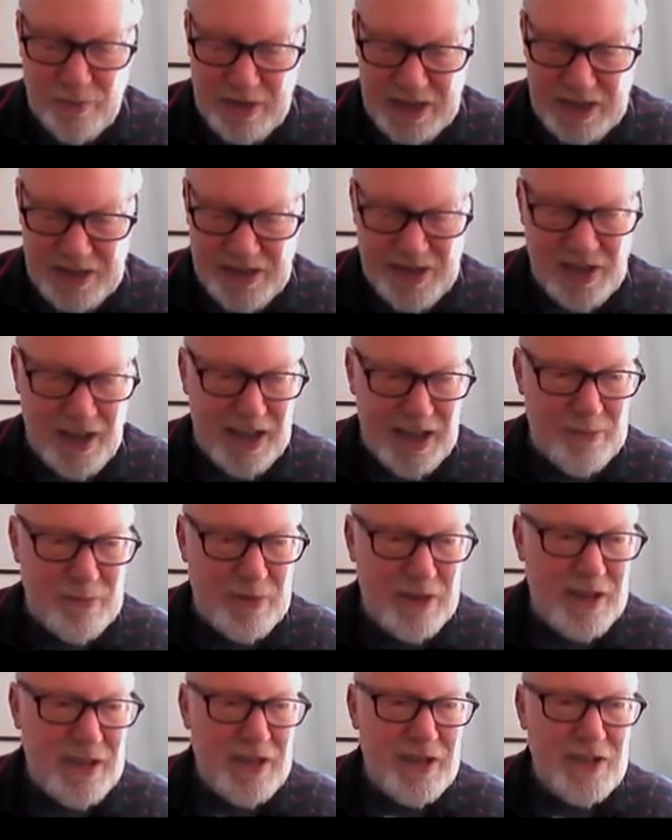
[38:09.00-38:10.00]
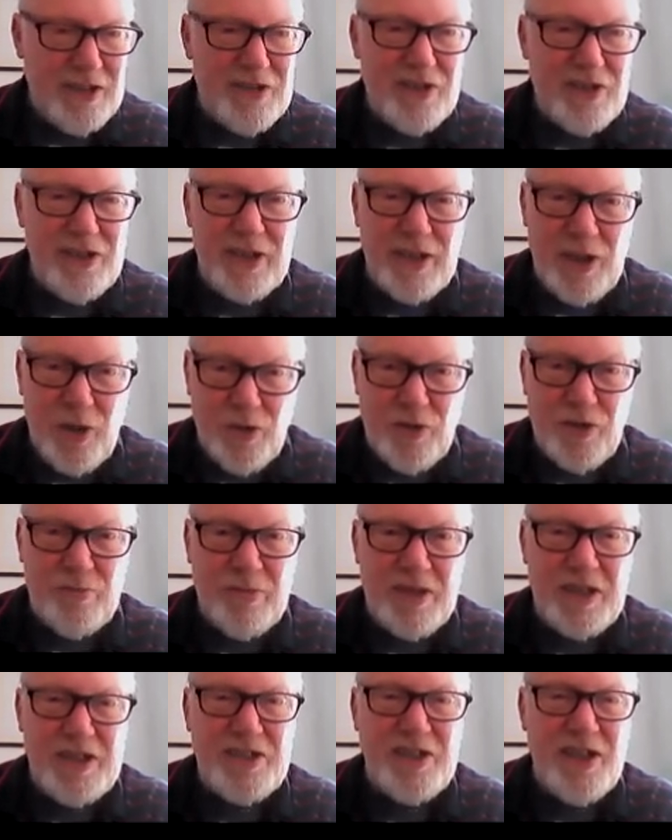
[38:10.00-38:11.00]
mean time to the local
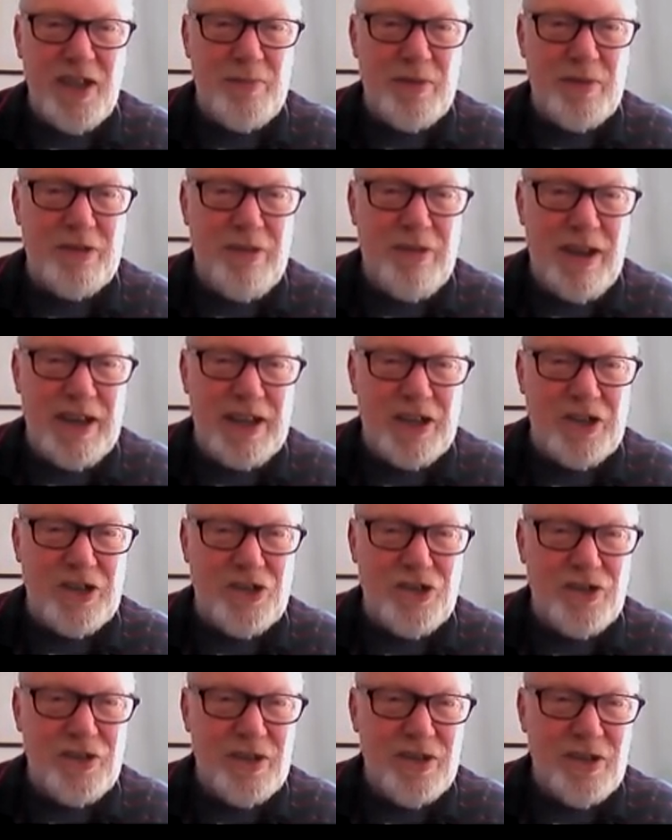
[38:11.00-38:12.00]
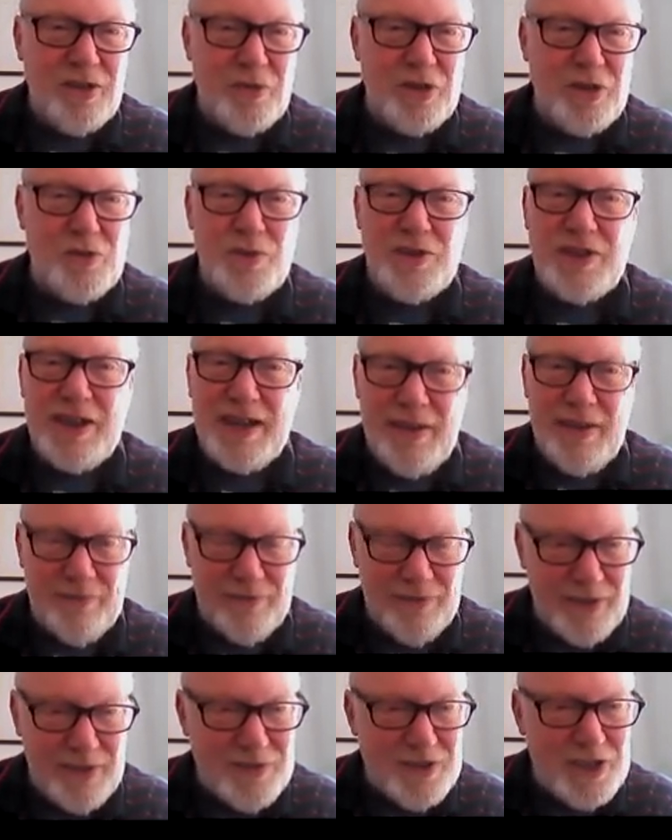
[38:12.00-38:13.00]
mean time in Greenwich, which was
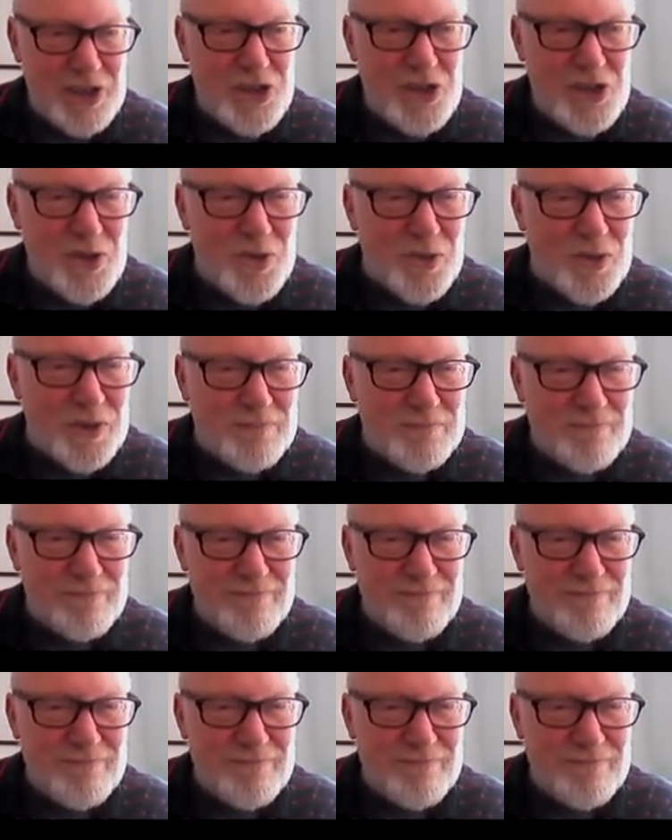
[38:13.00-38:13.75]
11:52.